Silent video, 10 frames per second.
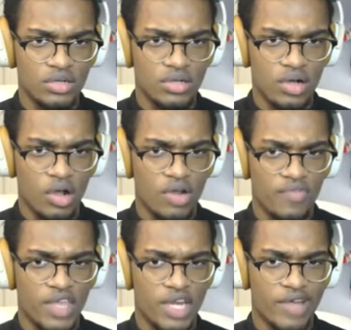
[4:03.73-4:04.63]
or if
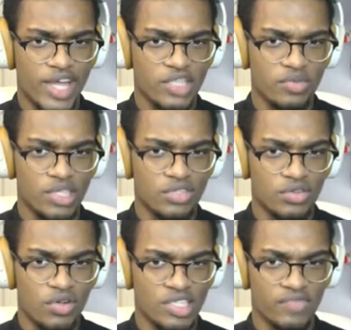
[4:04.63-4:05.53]
the interaction with these
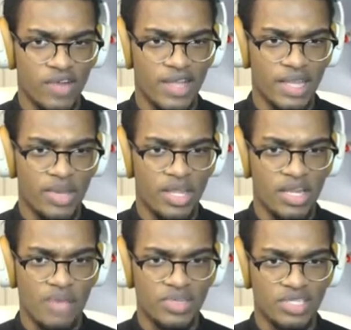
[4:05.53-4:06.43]
doors is very limited
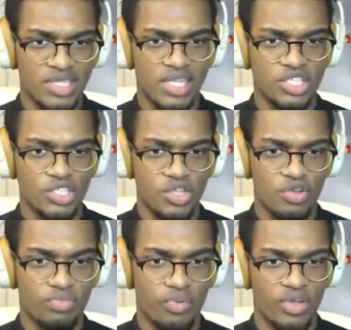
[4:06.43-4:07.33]
up until a
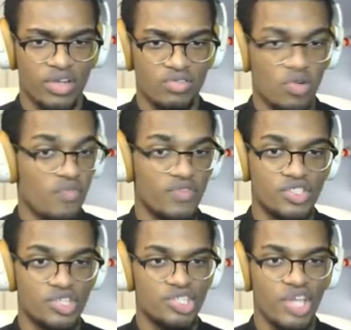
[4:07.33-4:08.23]
certain point, or if it's
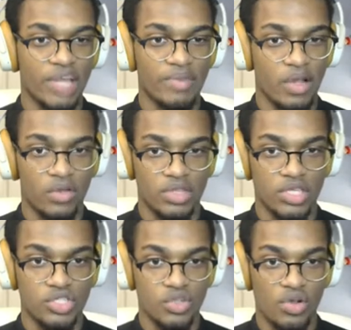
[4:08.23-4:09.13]
just letting me know that
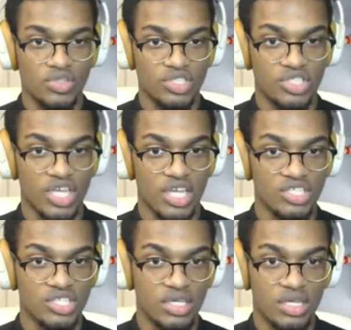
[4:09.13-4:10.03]
these doors exist.